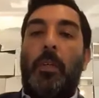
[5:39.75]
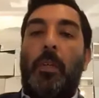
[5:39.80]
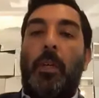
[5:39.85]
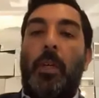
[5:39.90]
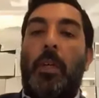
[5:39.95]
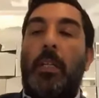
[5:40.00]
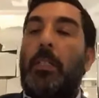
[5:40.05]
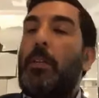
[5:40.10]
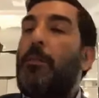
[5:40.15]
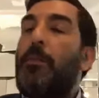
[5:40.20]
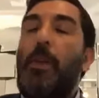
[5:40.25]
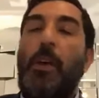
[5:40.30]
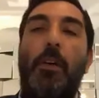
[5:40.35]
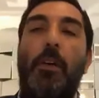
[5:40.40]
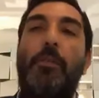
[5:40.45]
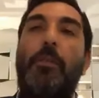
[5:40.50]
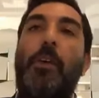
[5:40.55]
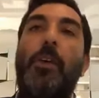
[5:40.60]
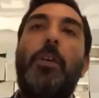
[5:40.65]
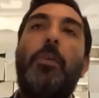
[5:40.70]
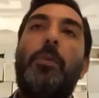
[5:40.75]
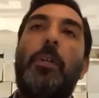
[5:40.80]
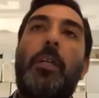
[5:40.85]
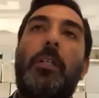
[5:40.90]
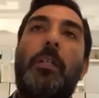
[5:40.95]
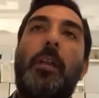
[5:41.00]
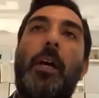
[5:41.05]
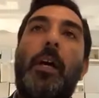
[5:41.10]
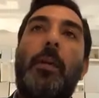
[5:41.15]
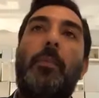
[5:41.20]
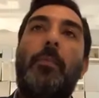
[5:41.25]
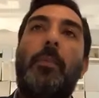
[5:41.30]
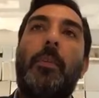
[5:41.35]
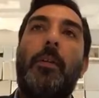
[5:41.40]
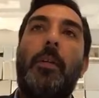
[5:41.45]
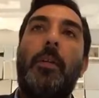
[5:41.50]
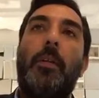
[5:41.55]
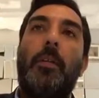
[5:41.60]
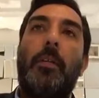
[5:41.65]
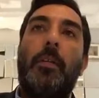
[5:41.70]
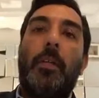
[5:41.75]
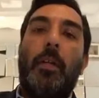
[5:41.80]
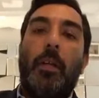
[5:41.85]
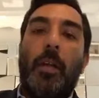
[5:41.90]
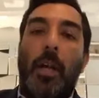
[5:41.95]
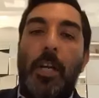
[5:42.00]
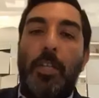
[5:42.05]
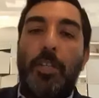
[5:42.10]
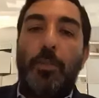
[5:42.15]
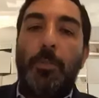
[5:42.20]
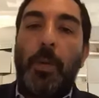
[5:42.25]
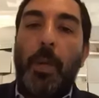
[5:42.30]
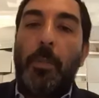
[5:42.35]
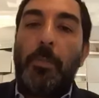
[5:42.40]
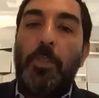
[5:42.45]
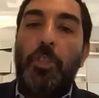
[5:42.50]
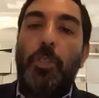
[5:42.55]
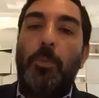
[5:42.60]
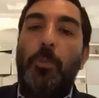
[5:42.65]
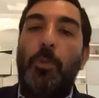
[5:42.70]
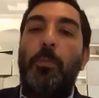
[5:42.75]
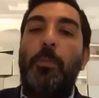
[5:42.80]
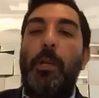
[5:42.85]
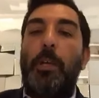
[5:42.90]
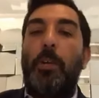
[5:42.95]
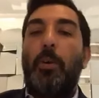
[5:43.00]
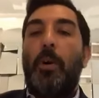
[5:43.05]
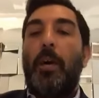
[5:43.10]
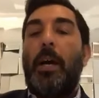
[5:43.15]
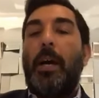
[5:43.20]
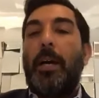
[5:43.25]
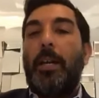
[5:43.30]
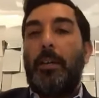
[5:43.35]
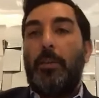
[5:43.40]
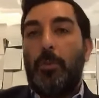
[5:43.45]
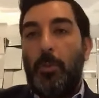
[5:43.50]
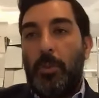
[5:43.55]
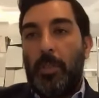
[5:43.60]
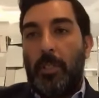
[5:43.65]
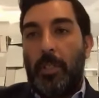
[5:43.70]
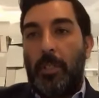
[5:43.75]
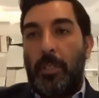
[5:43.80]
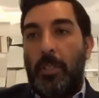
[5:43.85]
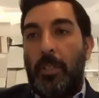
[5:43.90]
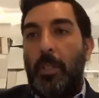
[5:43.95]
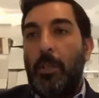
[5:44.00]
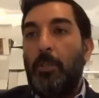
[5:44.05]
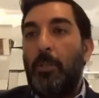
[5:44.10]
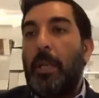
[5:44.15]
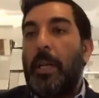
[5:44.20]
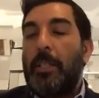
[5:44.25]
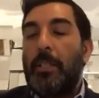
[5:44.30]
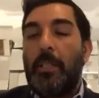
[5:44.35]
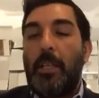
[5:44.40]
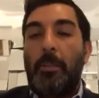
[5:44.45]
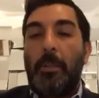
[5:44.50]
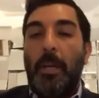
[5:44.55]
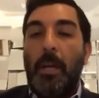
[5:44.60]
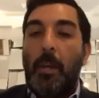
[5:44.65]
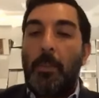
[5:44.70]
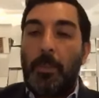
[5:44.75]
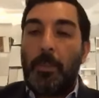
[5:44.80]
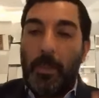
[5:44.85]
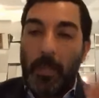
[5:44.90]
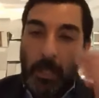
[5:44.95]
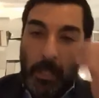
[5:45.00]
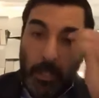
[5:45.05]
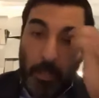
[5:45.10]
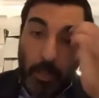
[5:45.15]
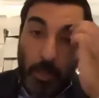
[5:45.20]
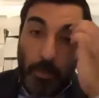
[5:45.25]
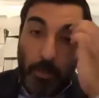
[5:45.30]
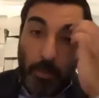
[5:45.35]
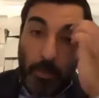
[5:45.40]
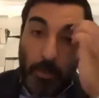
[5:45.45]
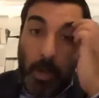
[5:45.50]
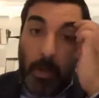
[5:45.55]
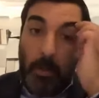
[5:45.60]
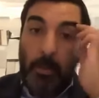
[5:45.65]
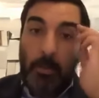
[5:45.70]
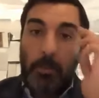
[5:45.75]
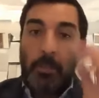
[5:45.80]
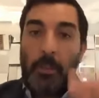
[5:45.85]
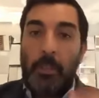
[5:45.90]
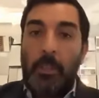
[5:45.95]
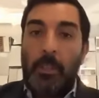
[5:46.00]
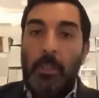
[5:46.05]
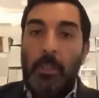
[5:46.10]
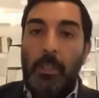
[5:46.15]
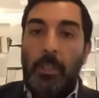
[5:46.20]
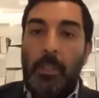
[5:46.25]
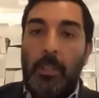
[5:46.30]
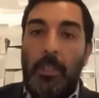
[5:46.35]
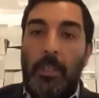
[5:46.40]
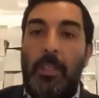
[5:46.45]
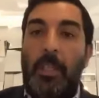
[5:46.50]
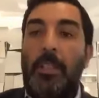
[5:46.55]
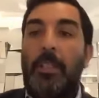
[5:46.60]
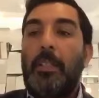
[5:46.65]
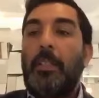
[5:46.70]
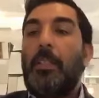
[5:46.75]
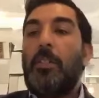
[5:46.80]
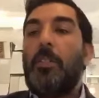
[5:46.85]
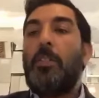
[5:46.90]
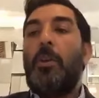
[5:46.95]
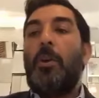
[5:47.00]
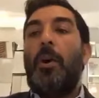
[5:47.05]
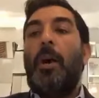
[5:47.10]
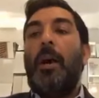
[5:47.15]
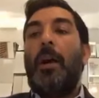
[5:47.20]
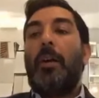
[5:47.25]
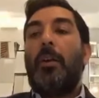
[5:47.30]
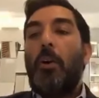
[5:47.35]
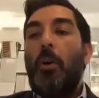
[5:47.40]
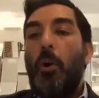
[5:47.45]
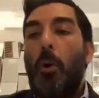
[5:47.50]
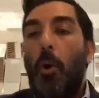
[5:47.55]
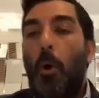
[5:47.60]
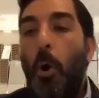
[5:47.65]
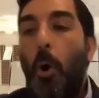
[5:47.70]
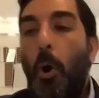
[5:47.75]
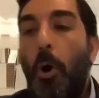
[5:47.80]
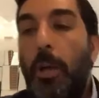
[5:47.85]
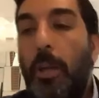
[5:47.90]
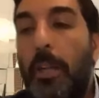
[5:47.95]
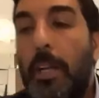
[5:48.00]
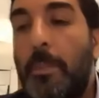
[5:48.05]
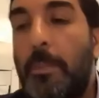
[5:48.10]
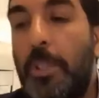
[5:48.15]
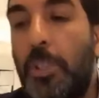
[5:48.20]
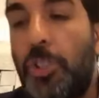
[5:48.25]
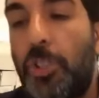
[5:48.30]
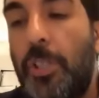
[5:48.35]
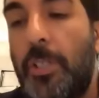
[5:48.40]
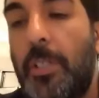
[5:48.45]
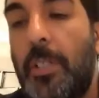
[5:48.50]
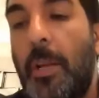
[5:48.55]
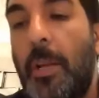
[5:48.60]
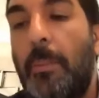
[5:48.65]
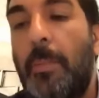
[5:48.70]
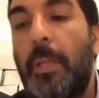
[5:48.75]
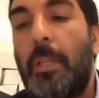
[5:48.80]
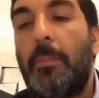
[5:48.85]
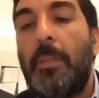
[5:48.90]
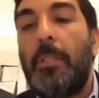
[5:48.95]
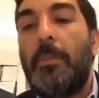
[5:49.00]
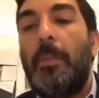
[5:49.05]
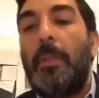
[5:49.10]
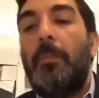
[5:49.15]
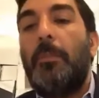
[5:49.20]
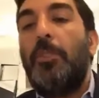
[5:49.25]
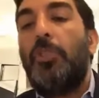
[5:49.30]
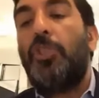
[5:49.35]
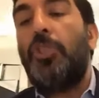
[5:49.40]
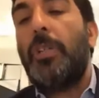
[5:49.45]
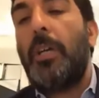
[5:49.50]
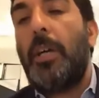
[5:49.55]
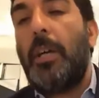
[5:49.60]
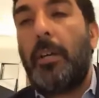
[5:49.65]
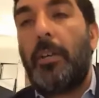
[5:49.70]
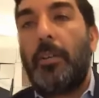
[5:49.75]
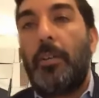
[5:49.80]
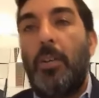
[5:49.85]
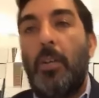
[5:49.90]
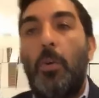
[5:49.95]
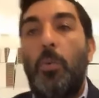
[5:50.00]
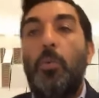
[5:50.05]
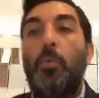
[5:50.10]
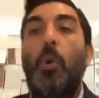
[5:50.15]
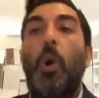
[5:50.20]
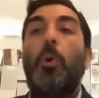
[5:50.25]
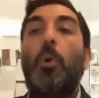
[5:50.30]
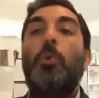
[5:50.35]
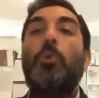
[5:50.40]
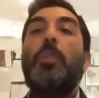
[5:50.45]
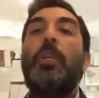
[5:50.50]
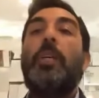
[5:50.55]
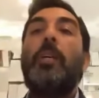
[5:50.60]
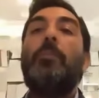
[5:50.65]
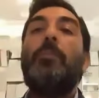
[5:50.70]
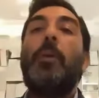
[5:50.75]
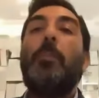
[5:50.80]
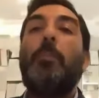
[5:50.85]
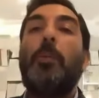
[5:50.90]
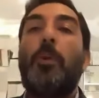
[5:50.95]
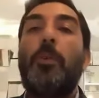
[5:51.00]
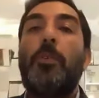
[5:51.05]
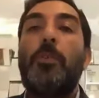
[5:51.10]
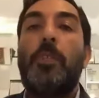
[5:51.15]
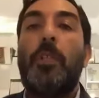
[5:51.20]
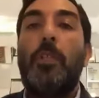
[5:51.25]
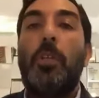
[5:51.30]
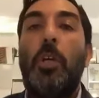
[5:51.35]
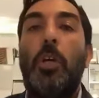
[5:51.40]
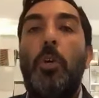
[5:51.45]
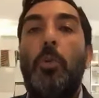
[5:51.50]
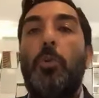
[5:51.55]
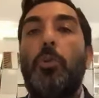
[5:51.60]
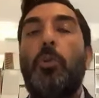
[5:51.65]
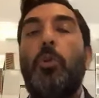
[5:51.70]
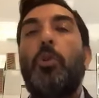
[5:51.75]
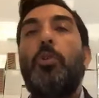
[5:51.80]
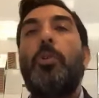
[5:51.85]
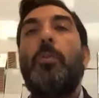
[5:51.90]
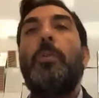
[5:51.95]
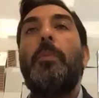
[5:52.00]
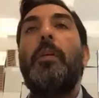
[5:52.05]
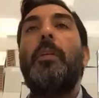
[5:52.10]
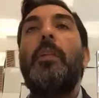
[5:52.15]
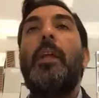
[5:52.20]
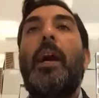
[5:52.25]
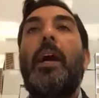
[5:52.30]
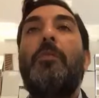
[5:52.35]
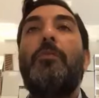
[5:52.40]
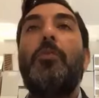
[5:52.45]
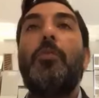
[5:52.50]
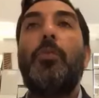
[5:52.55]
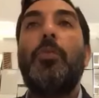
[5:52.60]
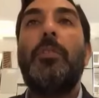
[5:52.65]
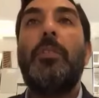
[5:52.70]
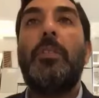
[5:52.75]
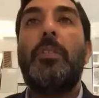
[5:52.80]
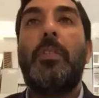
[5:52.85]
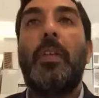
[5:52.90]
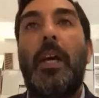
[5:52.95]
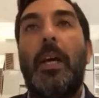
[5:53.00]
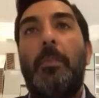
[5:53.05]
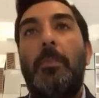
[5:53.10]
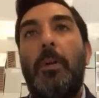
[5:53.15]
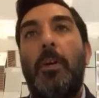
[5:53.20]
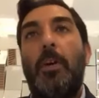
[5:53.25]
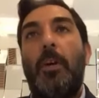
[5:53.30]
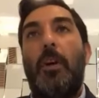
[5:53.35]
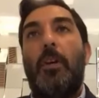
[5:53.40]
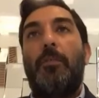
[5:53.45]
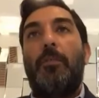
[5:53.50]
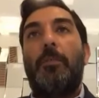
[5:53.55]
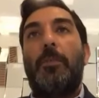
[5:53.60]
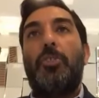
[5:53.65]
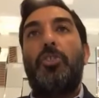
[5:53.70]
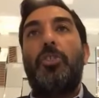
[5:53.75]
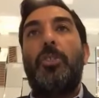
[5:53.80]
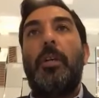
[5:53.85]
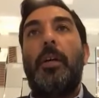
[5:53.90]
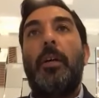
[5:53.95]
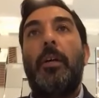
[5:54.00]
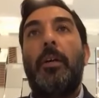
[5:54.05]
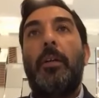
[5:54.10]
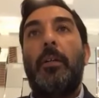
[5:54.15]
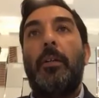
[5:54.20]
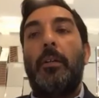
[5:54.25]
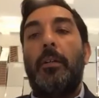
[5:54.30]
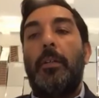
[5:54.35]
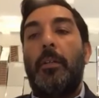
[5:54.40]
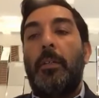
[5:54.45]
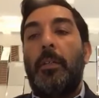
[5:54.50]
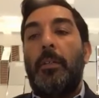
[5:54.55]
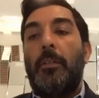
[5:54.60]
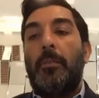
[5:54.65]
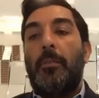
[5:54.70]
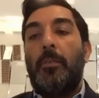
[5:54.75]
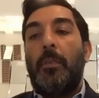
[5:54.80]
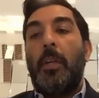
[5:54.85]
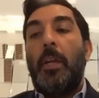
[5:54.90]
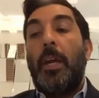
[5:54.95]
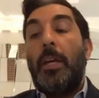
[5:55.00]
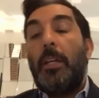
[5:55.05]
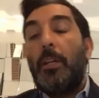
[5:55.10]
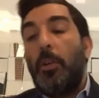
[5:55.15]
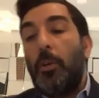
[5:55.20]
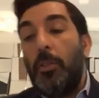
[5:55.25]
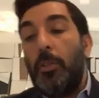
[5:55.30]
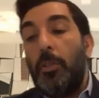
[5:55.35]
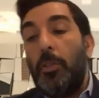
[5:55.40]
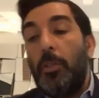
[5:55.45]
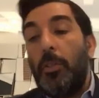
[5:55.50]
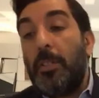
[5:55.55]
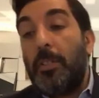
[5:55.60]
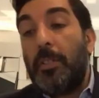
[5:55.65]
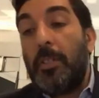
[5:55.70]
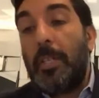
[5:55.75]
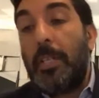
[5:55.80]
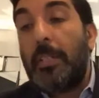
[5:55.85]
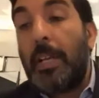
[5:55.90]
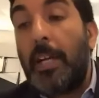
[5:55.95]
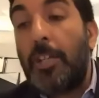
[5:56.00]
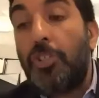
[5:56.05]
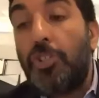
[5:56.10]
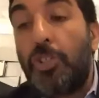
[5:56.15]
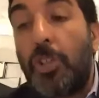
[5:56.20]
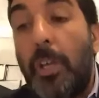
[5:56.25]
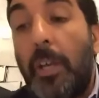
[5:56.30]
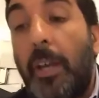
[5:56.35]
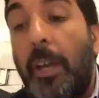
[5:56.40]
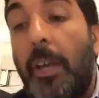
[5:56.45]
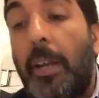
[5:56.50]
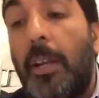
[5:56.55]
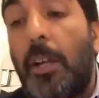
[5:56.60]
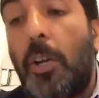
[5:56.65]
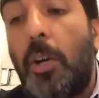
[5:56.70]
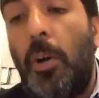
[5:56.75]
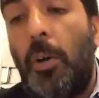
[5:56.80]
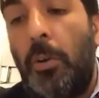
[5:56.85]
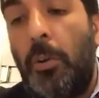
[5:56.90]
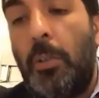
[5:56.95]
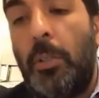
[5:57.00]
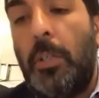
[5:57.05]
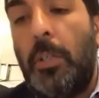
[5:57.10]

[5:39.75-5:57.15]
And it's a very very unique time. Rashbi Rabbi Shimon Bar Yochai, who's his Hilulah is coming up tomorrow, said in the Zohar, "Oy lemishis damen bezman Mashiach." Woe to him, the person who's going to be alive during the time of Mashiach. And he also said, Mashiach.